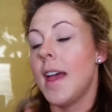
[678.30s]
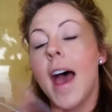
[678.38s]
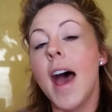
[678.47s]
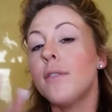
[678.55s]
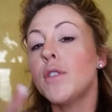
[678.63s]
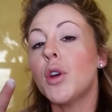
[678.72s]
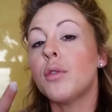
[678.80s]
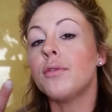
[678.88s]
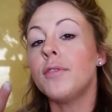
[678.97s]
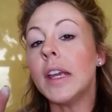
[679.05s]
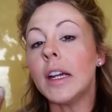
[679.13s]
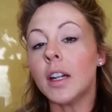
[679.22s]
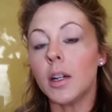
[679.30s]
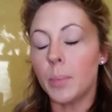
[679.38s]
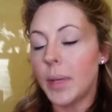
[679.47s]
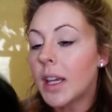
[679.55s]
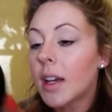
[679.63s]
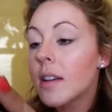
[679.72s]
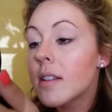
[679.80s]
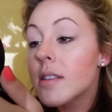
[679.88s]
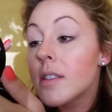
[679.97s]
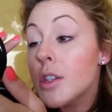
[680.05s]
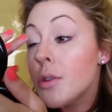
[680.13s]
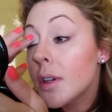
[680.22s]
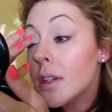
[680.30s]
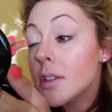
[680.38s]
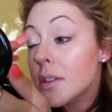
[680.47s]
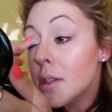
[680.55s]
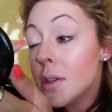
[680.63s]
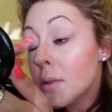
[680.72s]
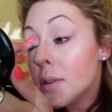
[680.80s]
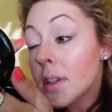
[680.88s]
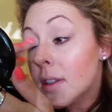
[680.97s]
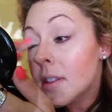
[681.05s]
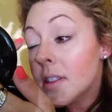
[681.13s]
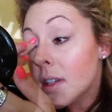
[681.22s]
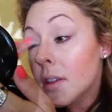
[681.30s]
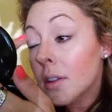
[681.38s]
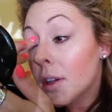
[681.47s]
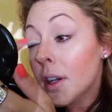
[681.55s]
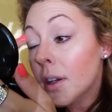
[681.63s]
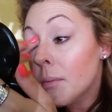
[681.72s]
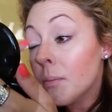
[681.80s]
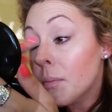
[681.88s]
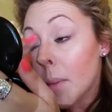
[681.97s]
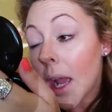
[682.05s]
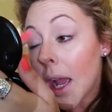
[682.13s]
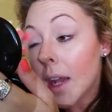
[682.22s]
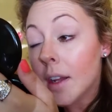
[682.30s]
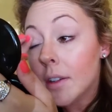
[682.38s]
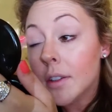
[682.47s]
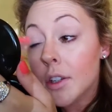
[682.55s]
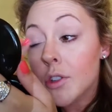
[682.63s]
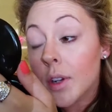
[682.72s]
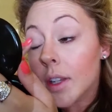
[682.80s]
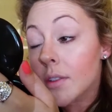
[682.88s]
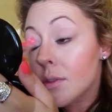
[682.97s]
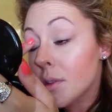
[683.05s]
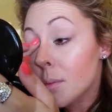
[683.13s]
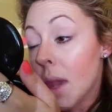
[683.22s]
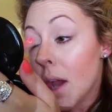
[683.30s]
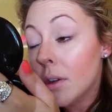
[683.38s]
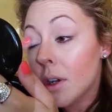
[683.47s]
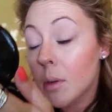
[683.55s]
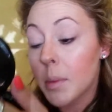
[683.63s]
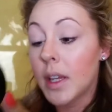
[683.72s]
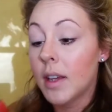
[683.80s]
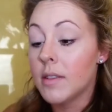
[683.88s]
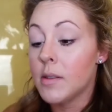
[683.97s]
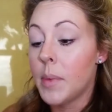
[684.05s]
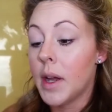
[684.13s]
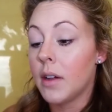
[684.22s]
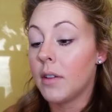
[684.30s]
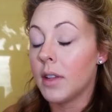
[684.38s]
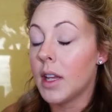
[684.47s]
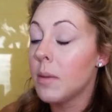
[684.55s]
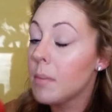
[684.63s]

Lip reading: have no fear because you can just use concealer and the translucent powder, because apparently